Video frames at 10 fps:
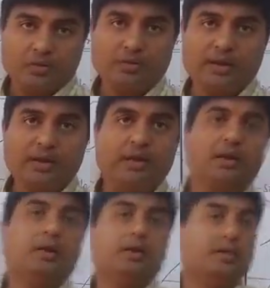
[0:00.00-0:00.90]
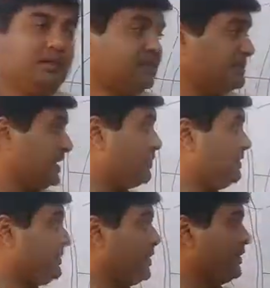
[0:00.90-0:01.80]
Okay. This can
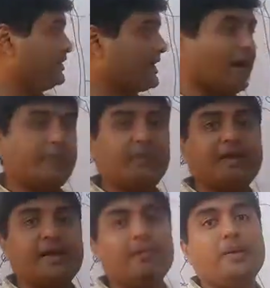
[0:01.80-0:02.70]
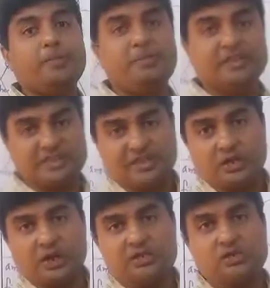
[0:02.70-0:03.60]
be seen as carpel, can be pistil
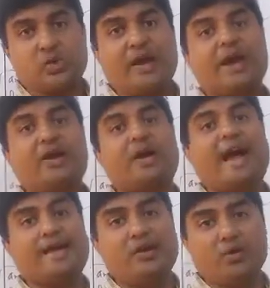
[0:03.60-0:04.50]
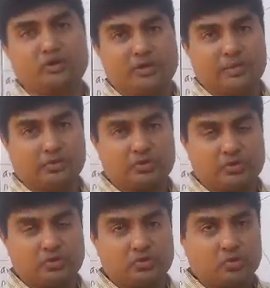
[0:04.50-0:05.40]
also, and gynoecium
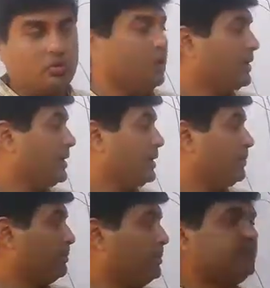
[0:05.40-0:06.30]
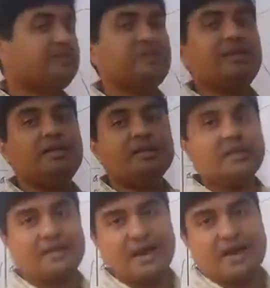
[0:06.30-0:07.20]
also. So pistil,
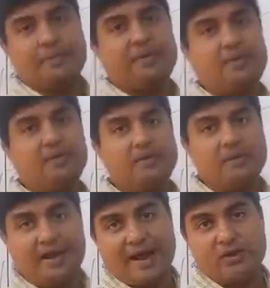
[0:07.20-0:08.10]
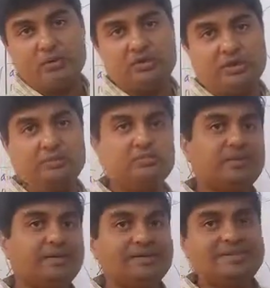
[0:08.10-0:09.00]
carpel, gynoecium
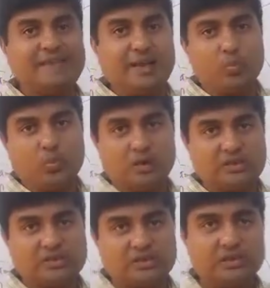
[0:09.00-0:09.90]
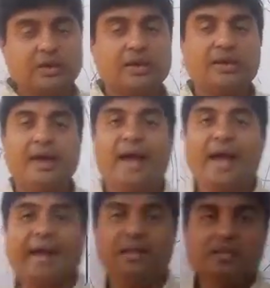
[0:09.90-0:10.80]
is the same words.
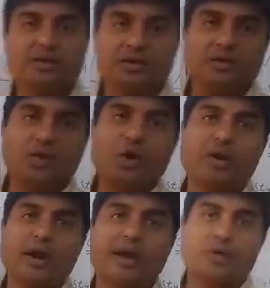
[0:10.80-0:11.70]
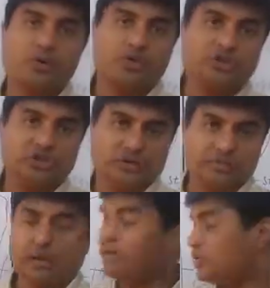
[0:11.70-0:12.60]
Anther or androecium,
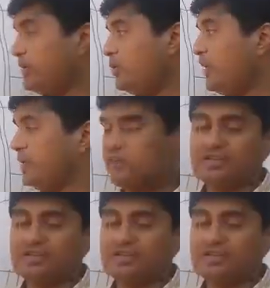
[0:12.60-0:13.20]
sorry, not anther,